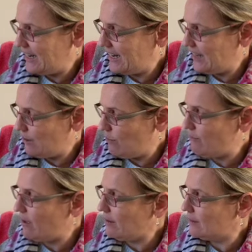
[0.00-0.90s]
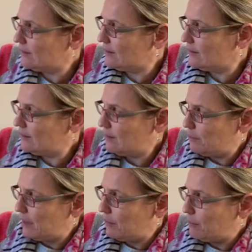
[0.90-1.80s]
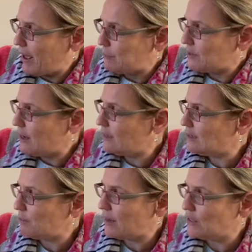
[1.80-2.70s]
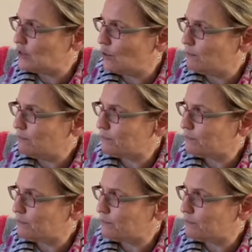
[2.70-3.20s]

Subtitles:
in the river being baptized by John?